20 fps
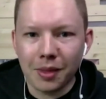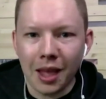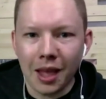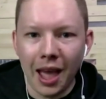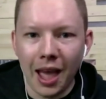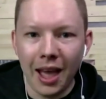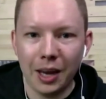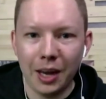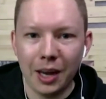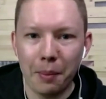
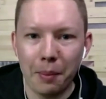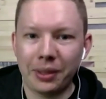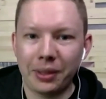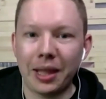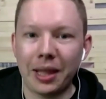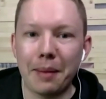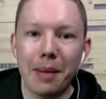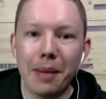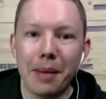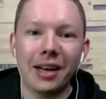and uh, but
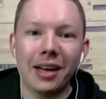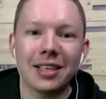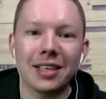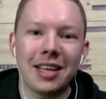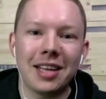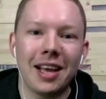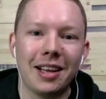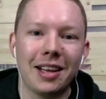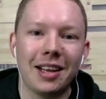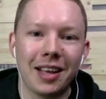they made us
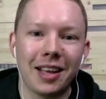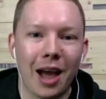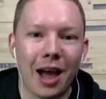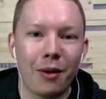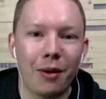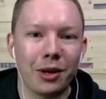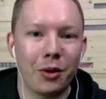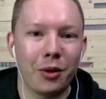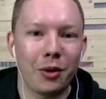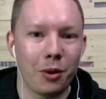take an
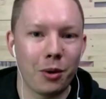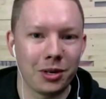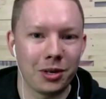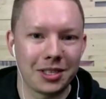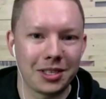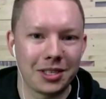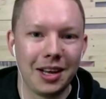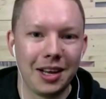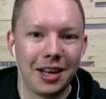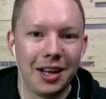accounting
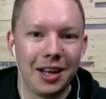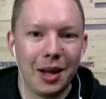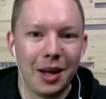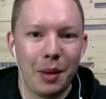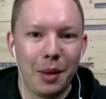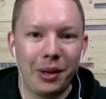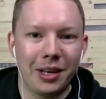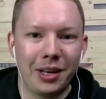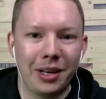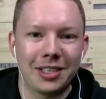course
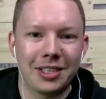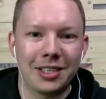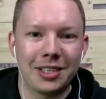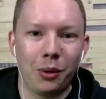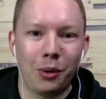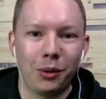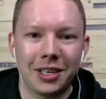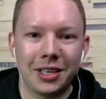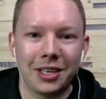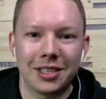because they
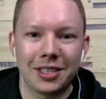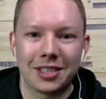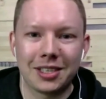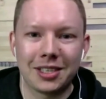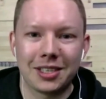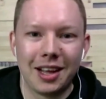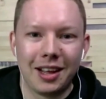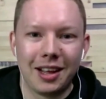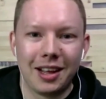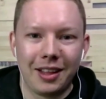told us
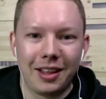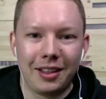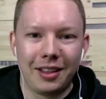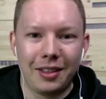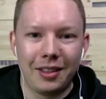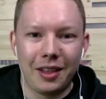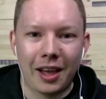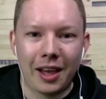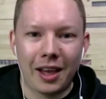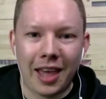
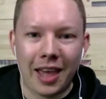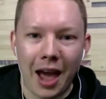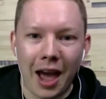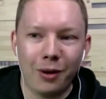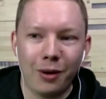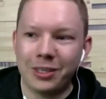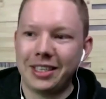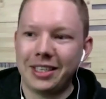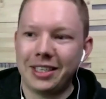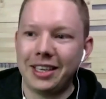
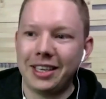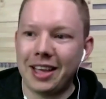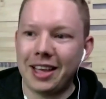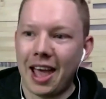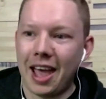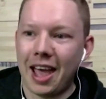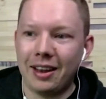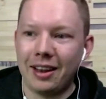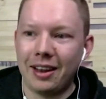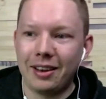
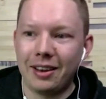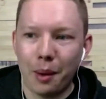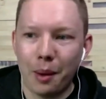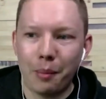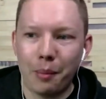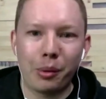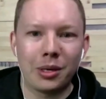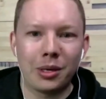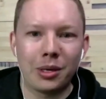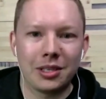accounting and
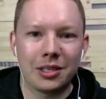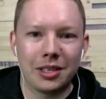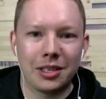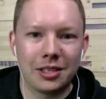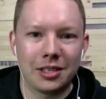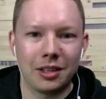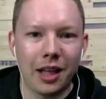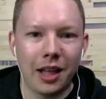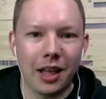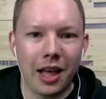numbers
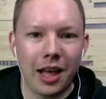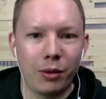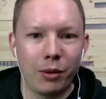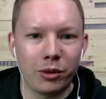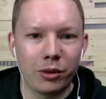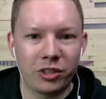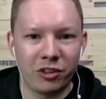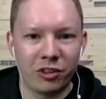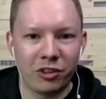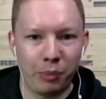is the
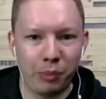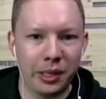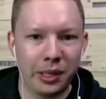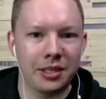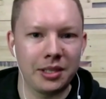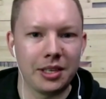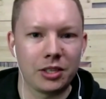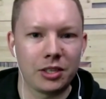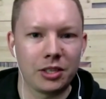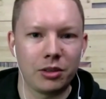language of
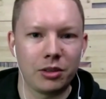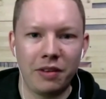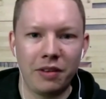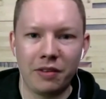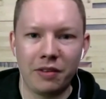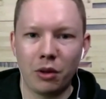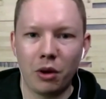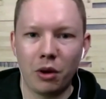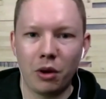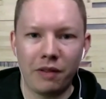business. So
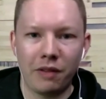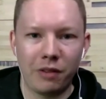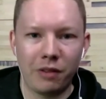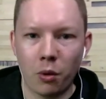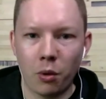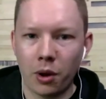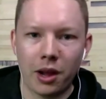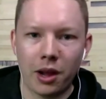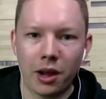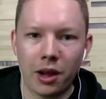even though if you're
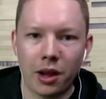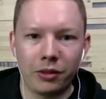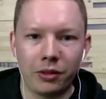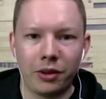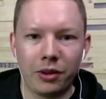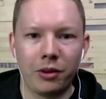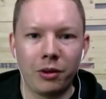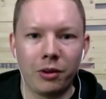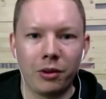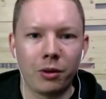going out
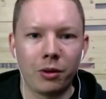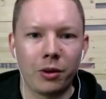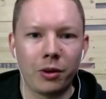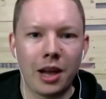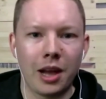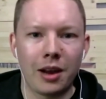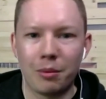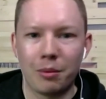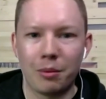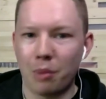there and you're
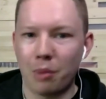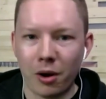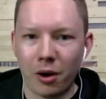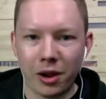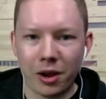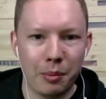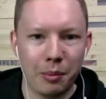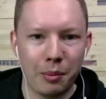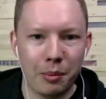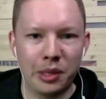learning how to
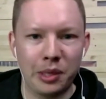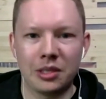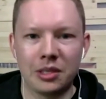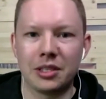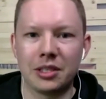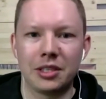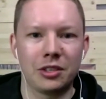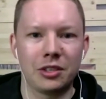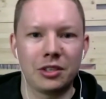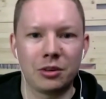market
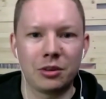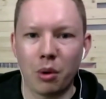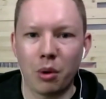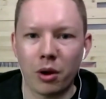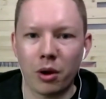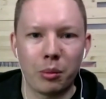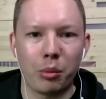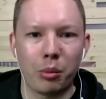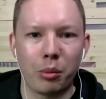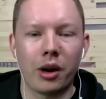businesses or
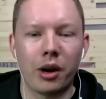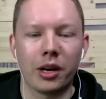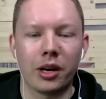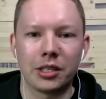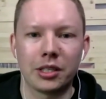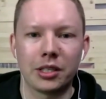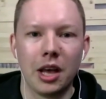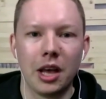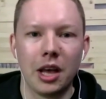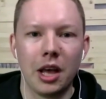market
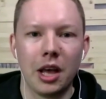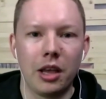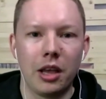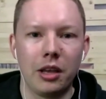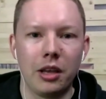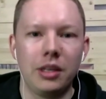products, you